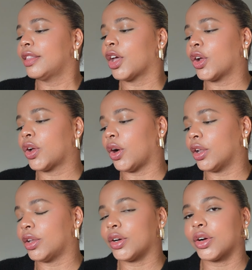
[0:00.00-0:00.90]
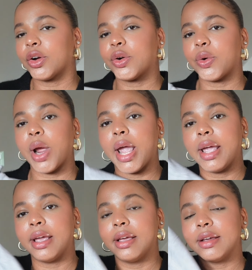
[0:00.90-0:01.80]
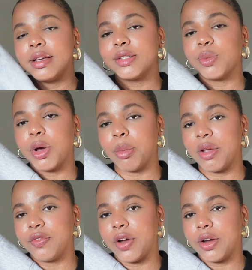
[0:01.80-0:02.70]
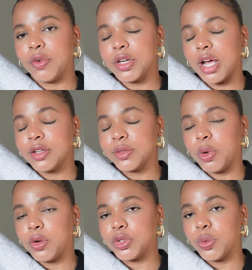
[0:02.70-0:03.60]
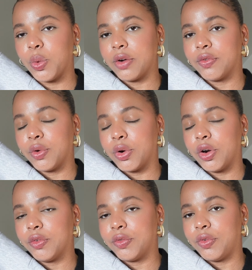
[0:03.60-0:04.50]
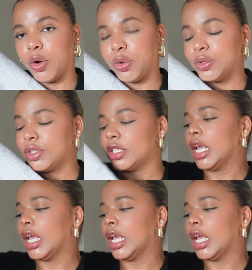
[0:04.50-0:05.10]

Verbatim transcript: the color gray is one of my favorite as well to wear for fall,